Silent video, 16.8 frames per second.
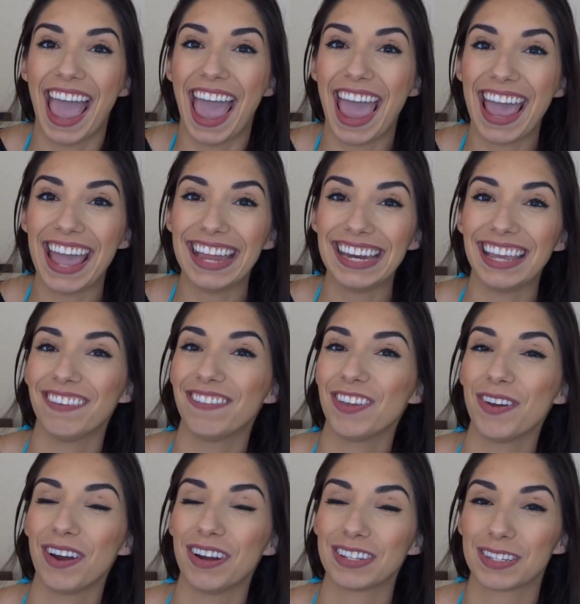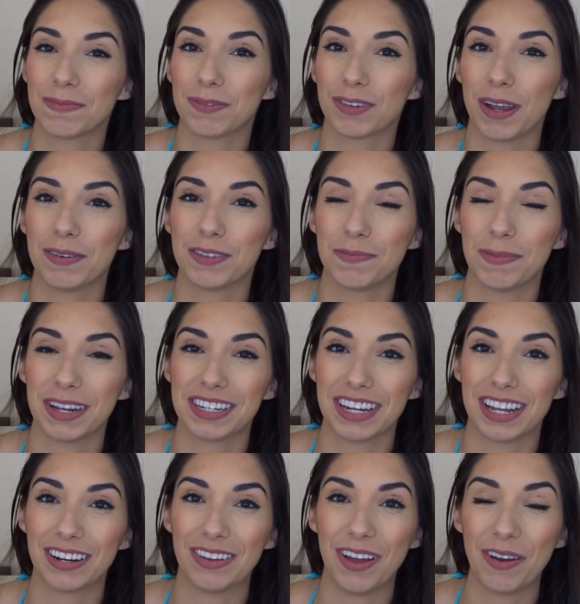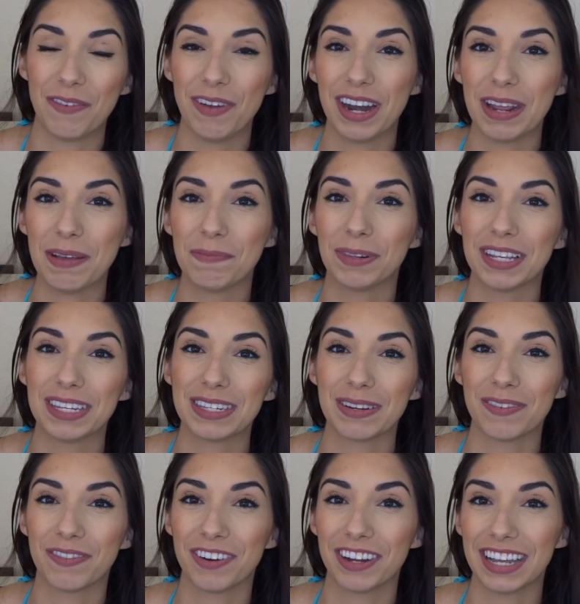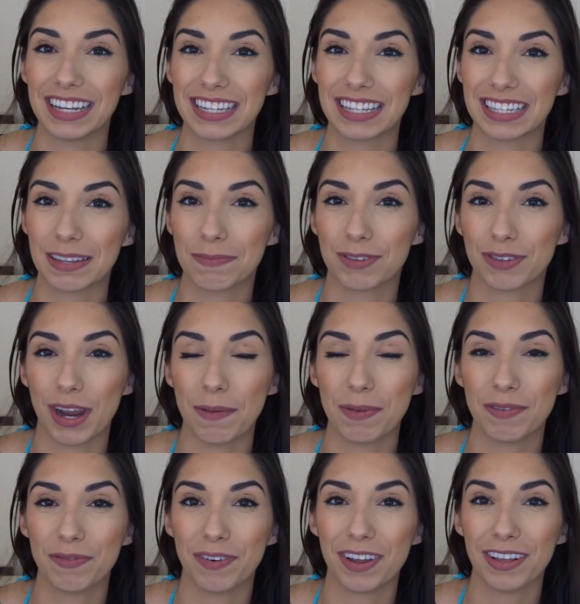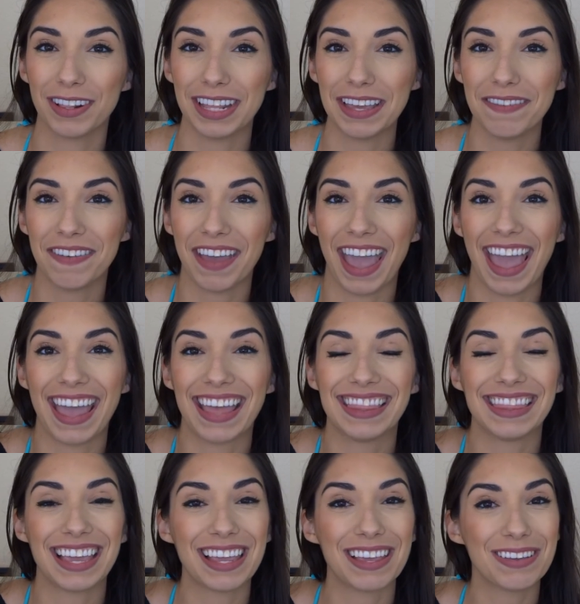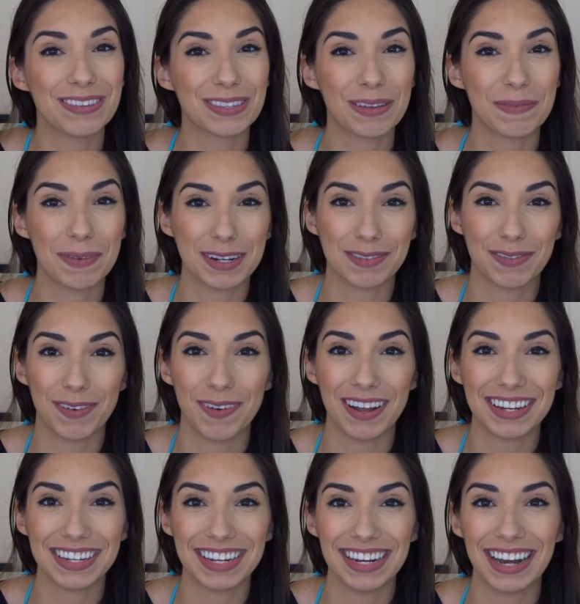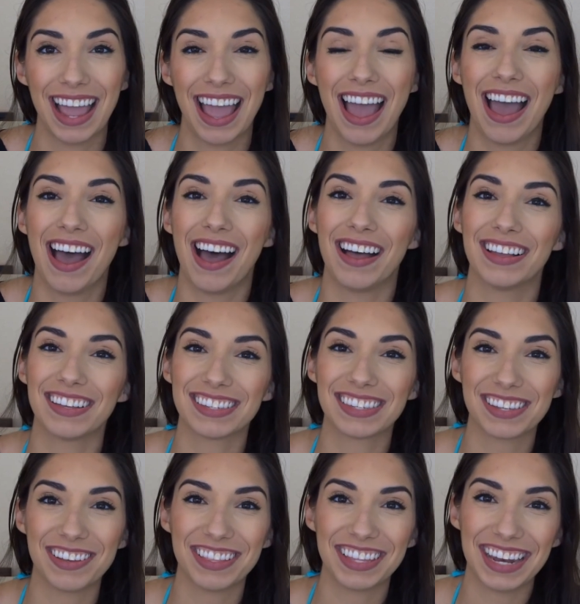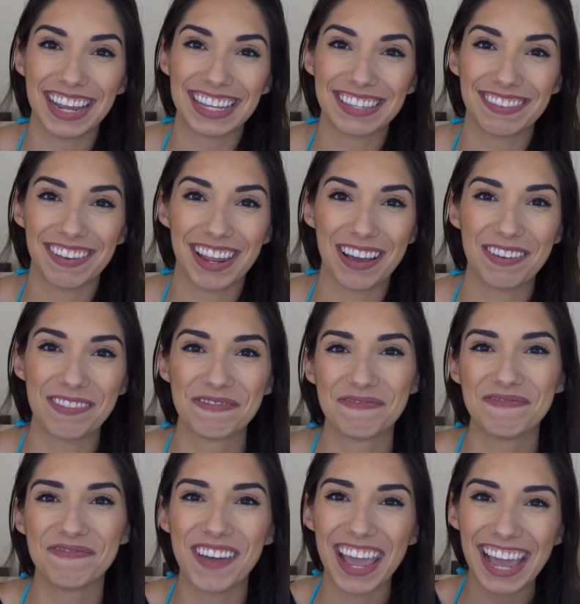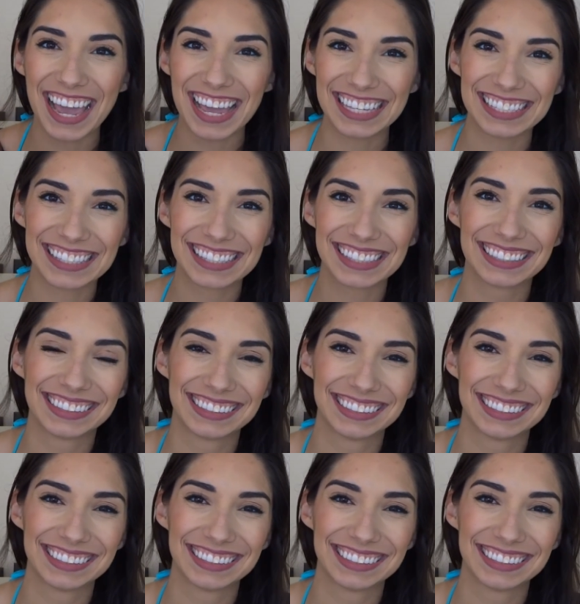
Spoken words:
And if you aren't subscribed to my channel already, please don't forget to subscribe before you leave. And thank you so much for watching. I'll see you in the next video. Bye guys!